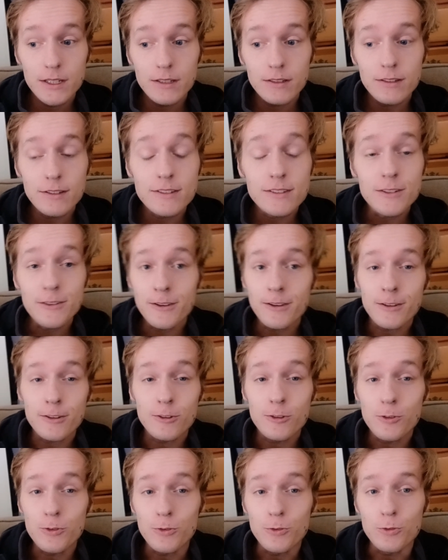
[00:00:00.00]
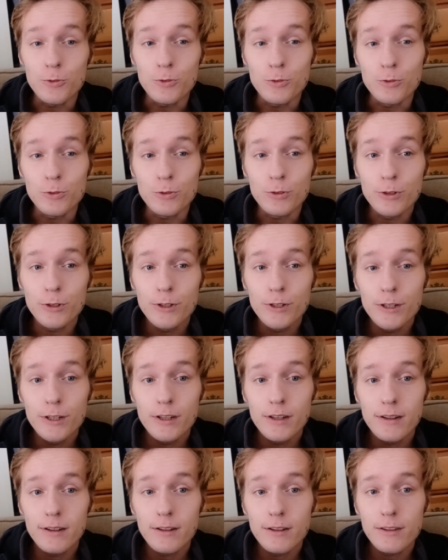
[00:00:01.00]
listening to
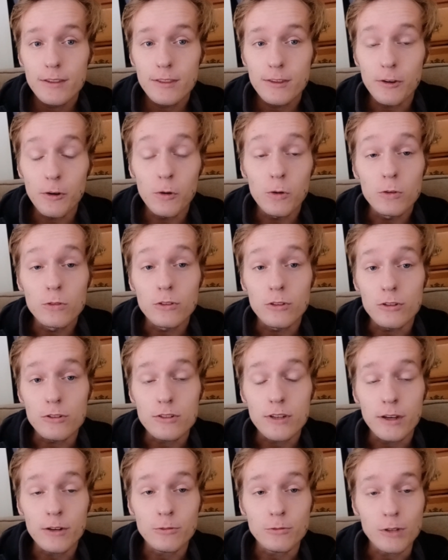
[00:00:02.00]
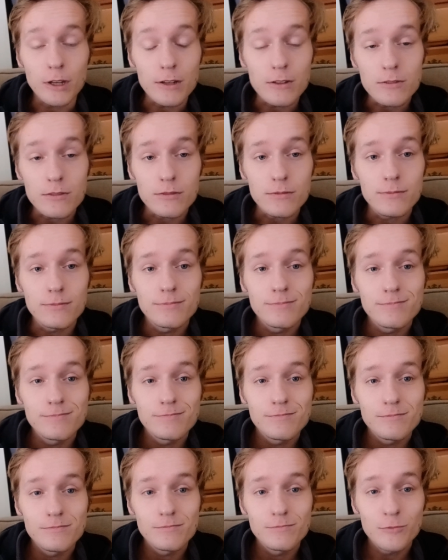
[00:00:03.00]
the older generation.
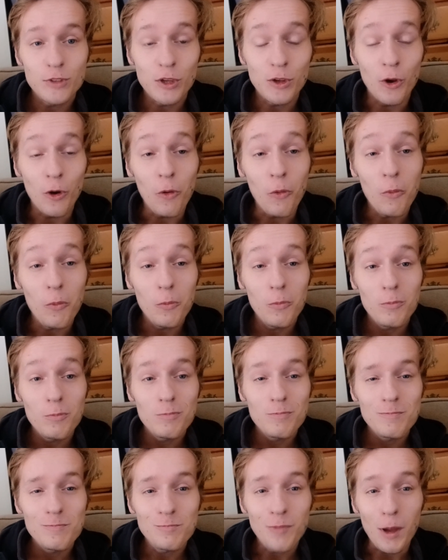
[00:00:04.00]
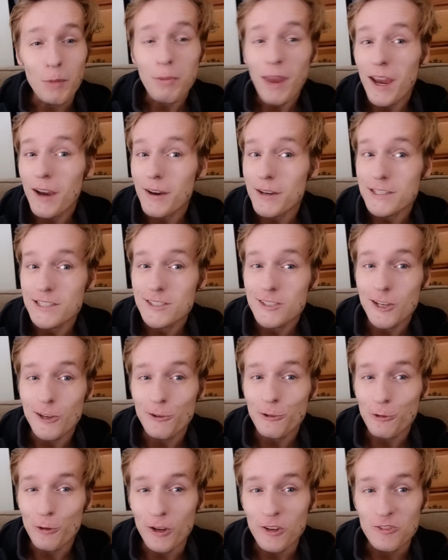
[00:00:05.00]
You know, my parents'
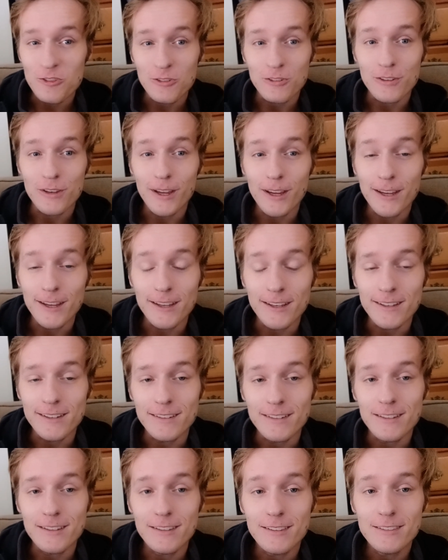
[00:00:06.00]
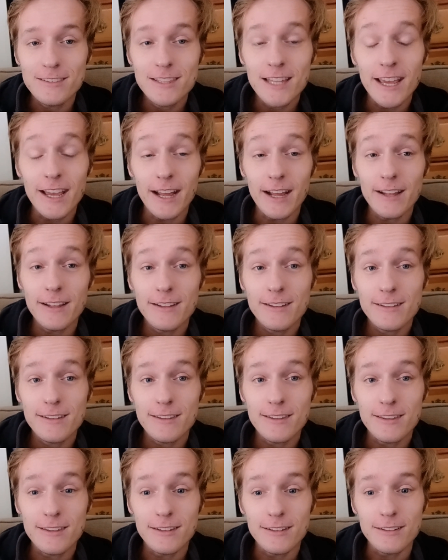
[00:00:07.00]
generation and
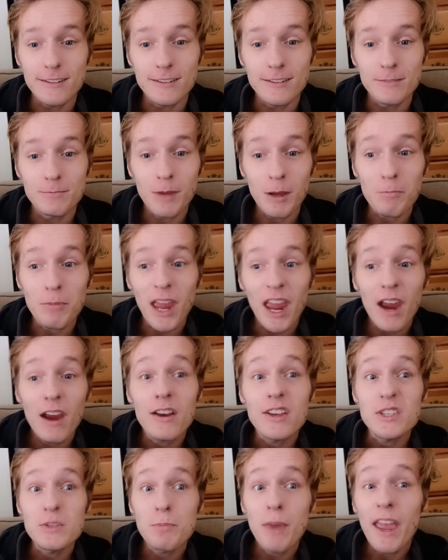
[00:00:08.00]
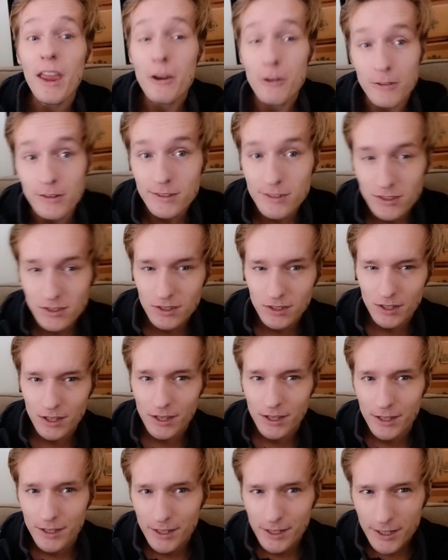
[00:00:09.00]
the my parents' parents'
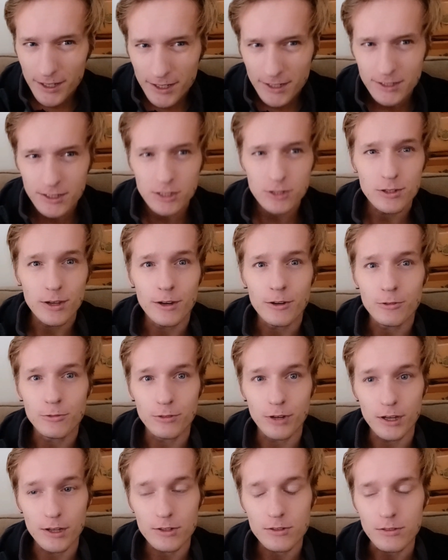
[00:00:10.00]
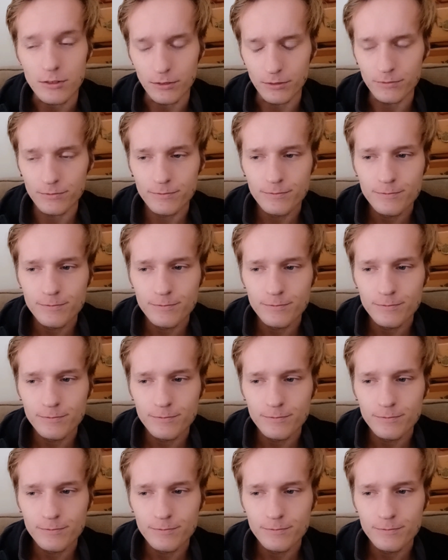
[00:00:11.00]
generation.